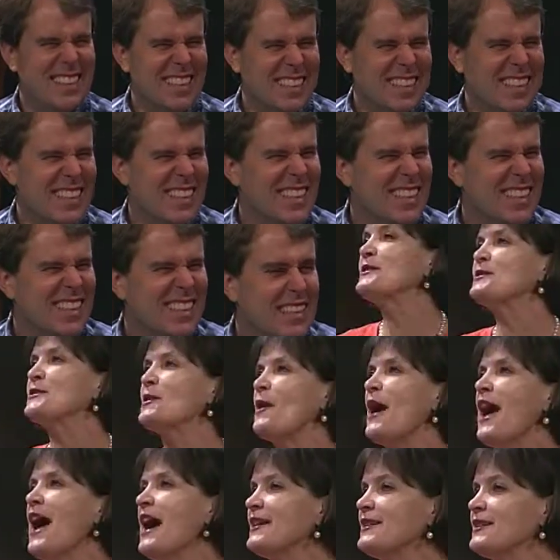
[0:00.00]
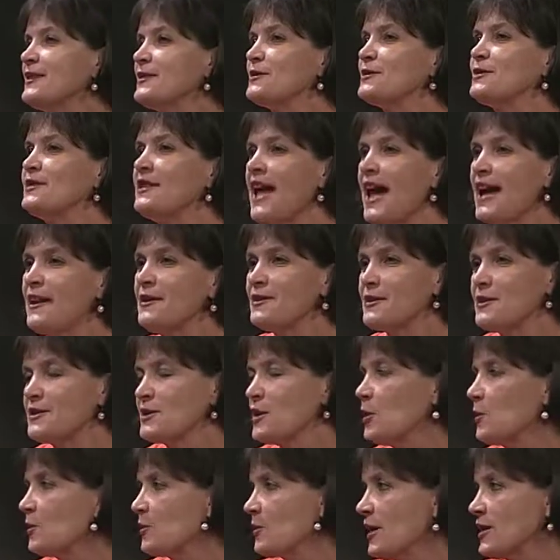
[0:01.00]
So, so how did how did this
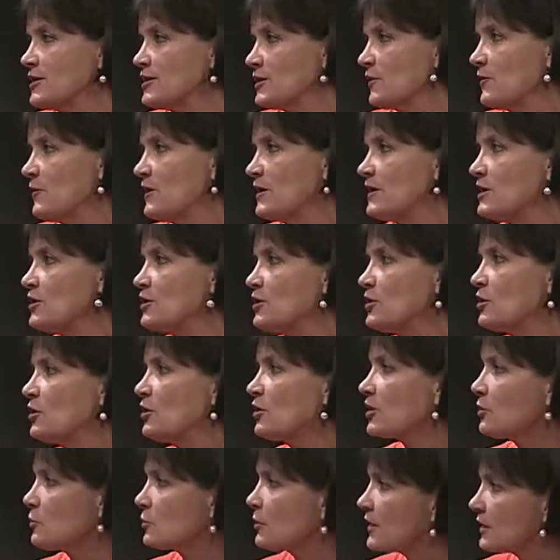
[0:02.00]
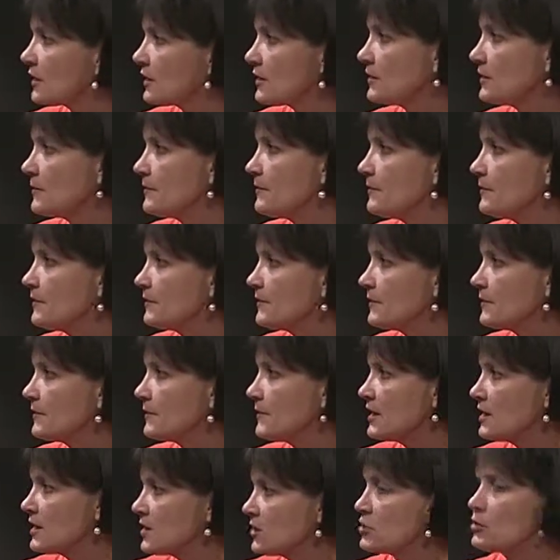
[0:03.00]
whole project fit into your curriculum,
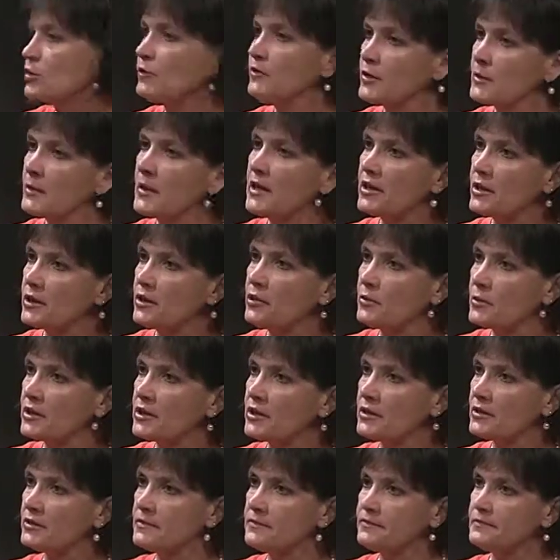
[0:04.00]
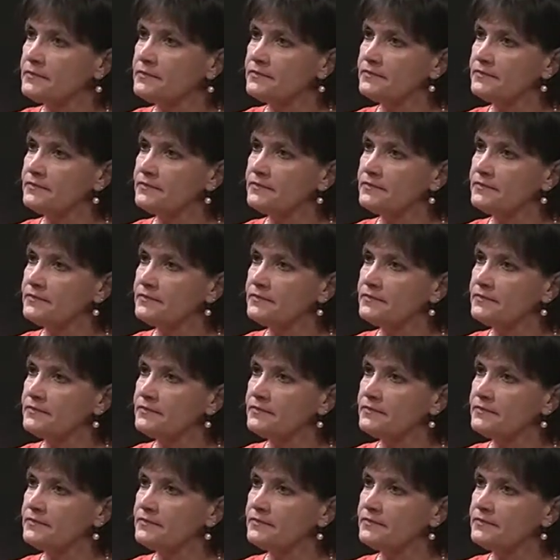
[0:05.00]
the digital filmmaking curriculum?